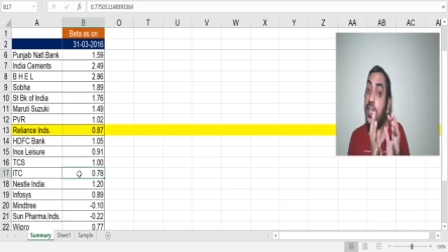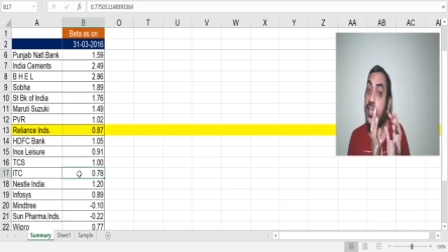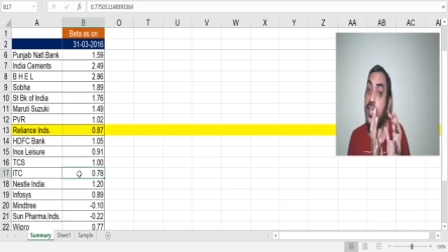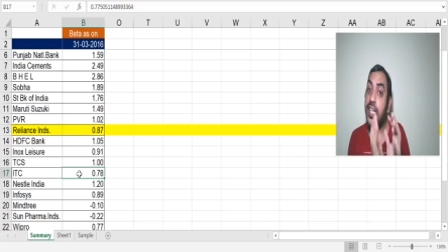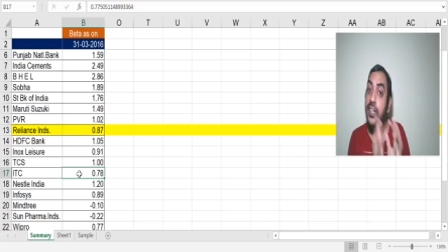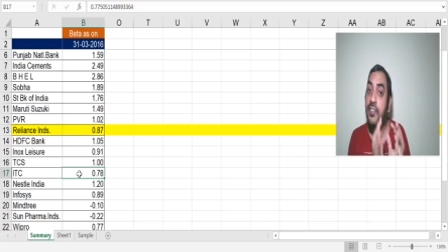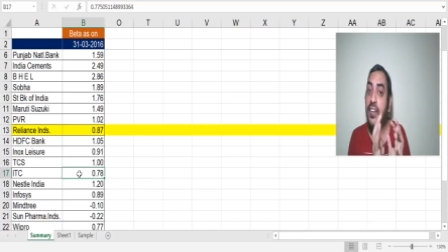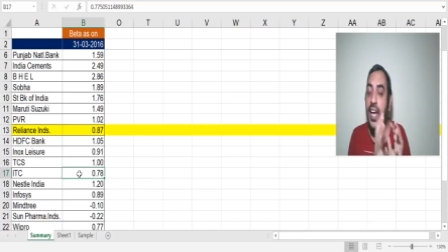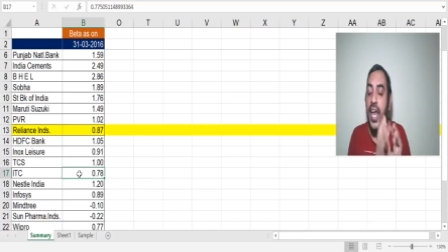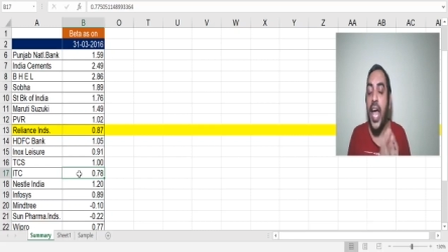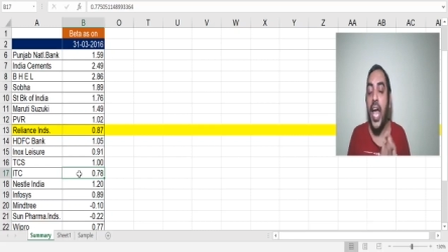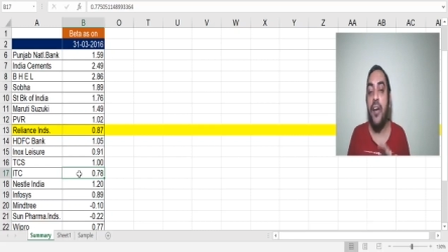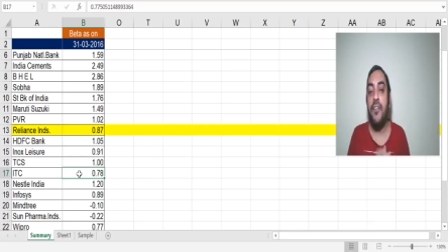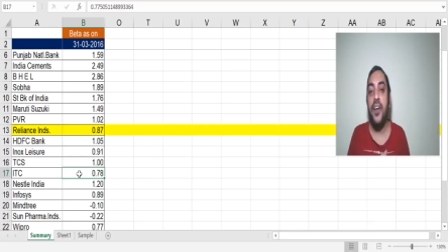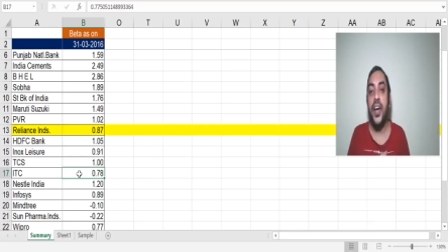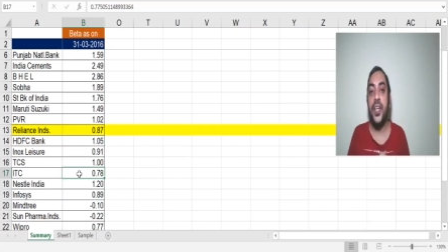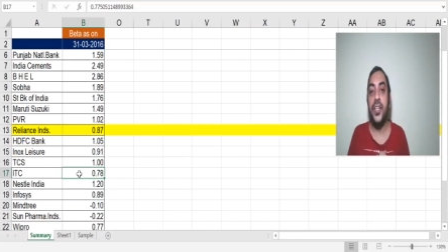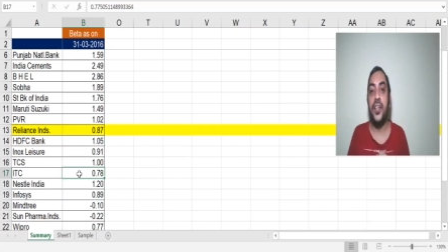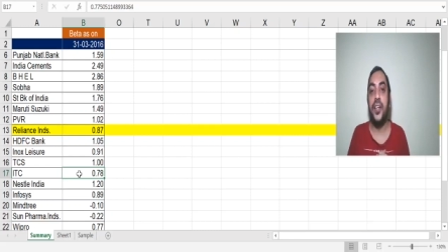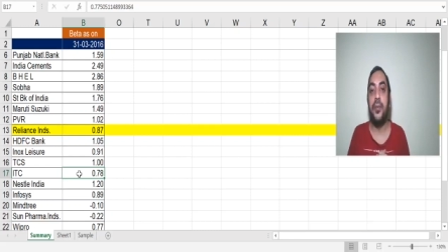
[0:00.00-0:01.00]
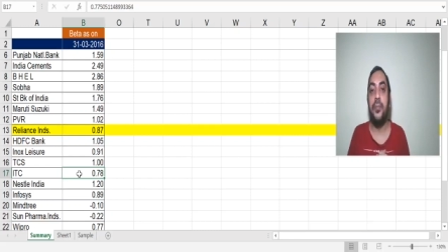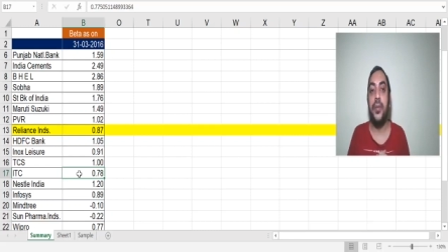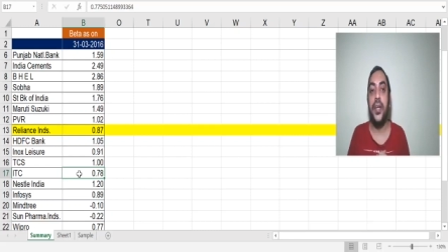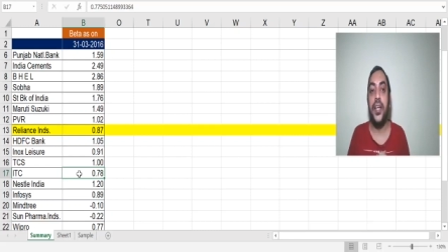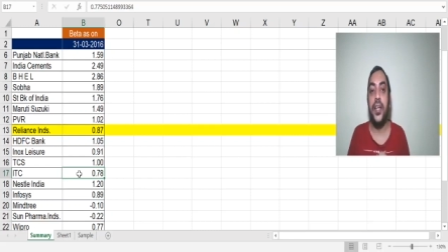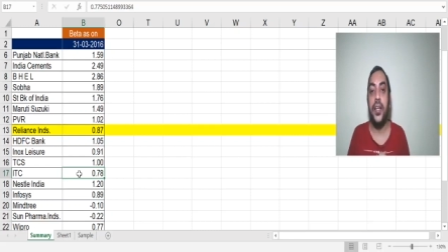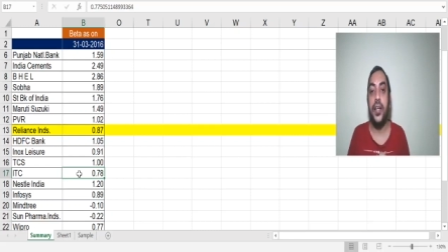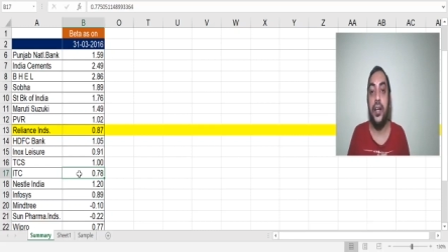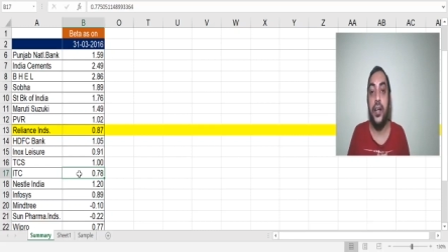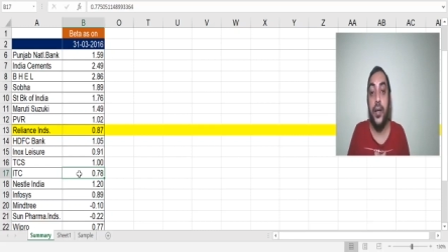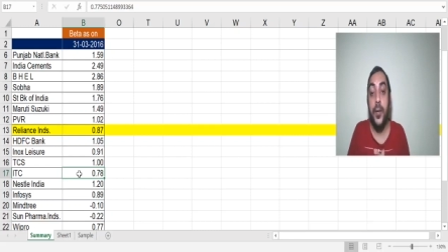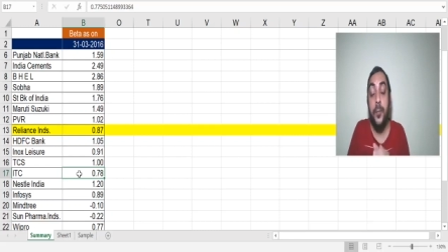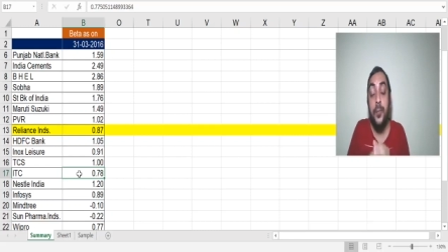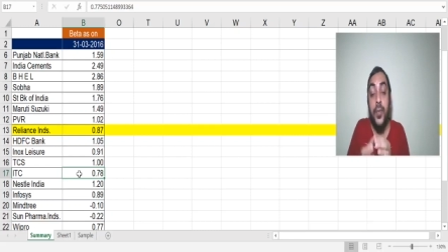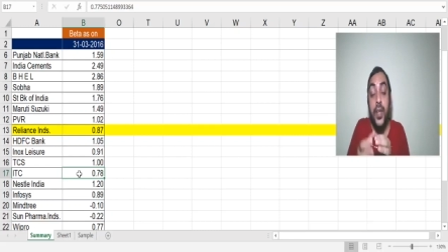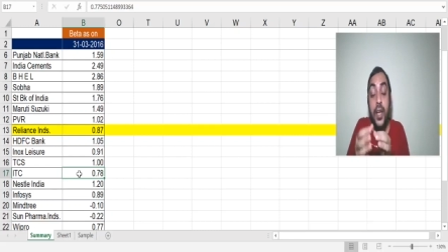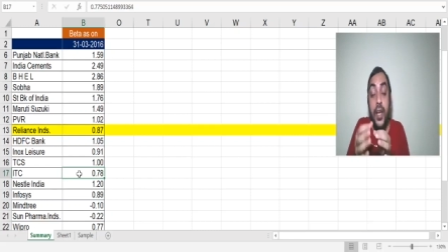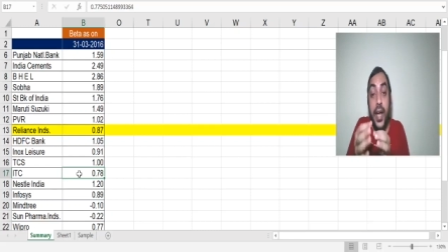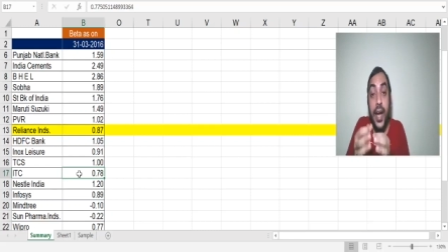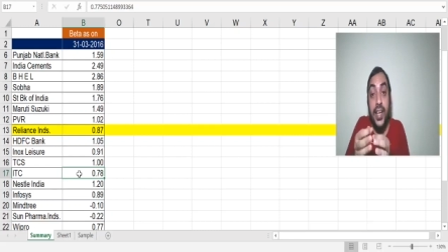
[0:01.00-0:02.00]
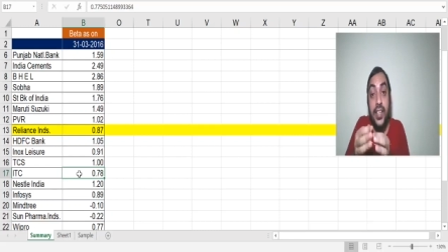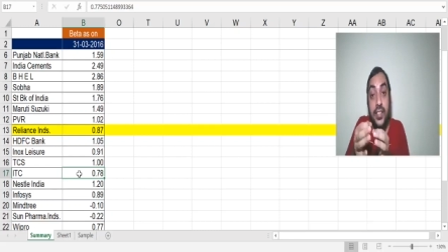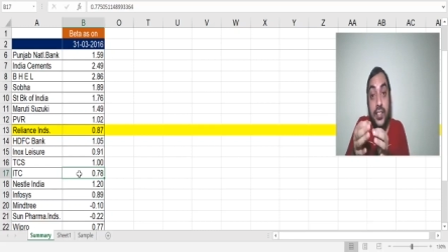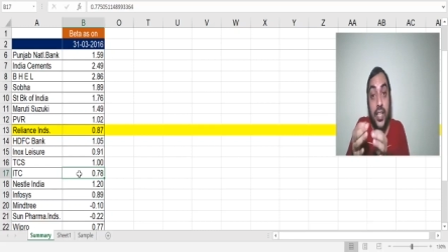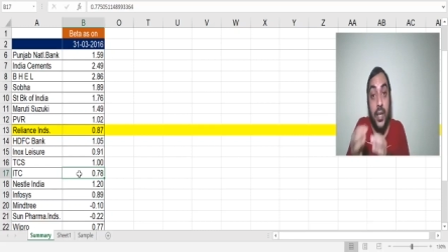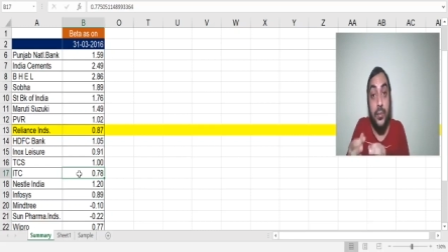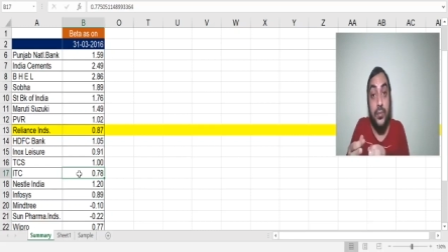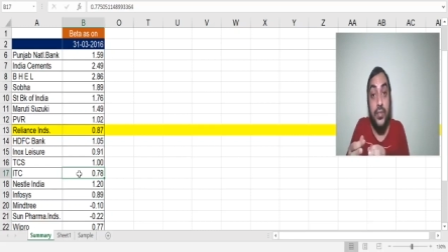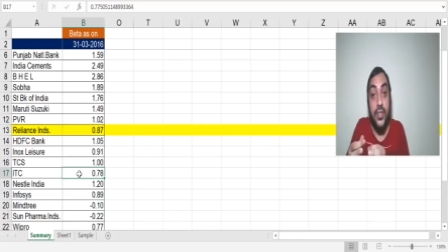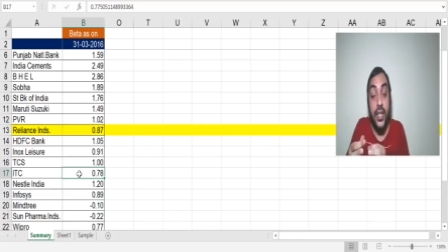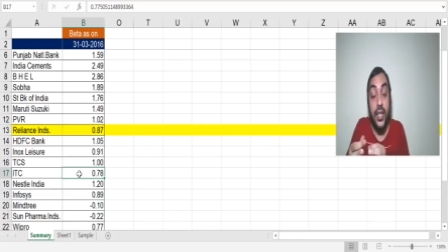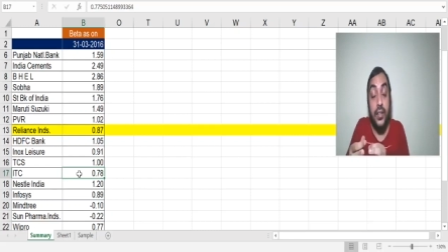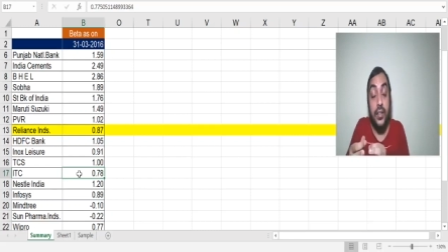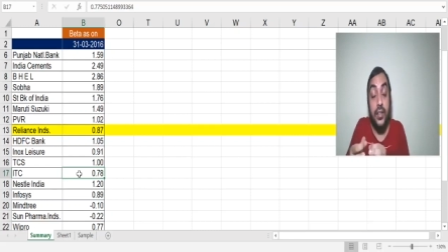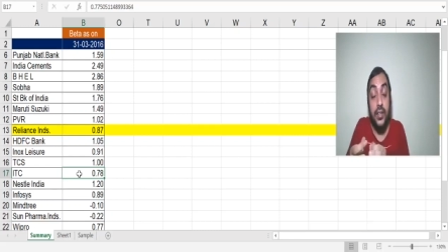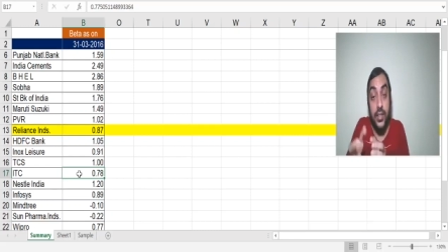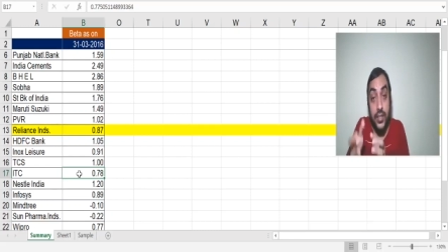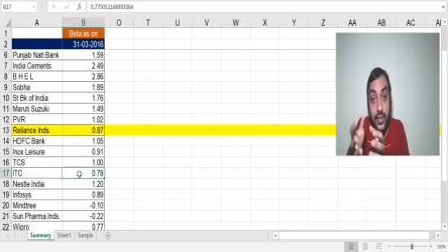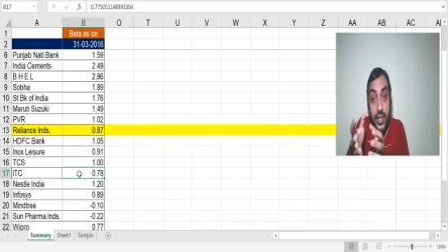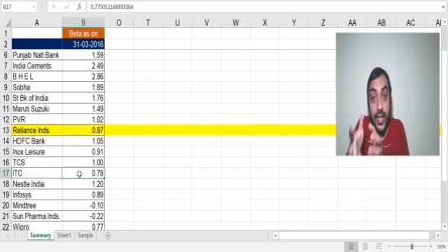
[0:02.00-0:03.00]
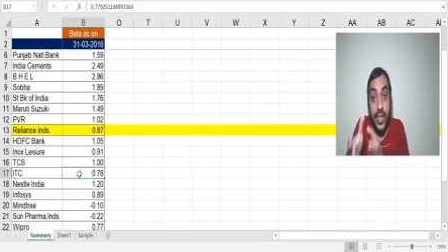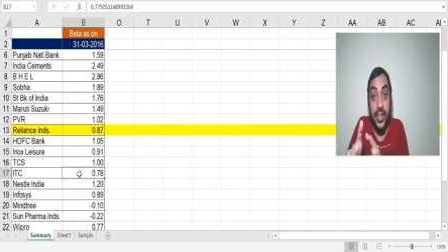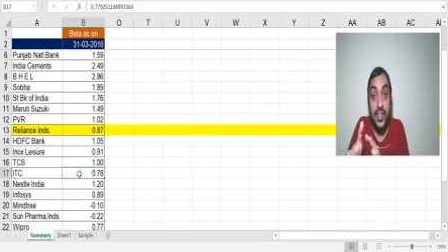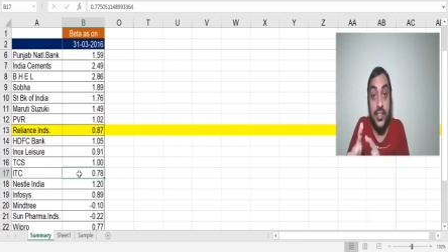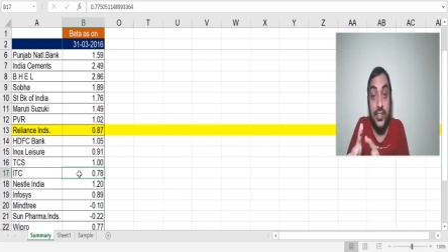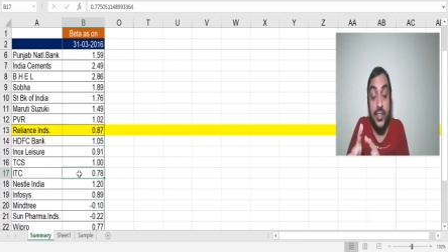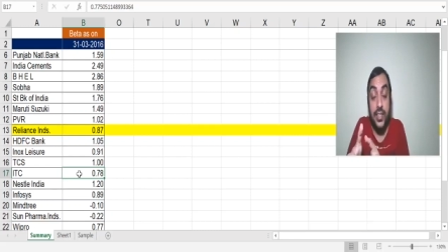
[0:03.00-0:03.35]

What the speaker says: They will have higher beta, and some sectors like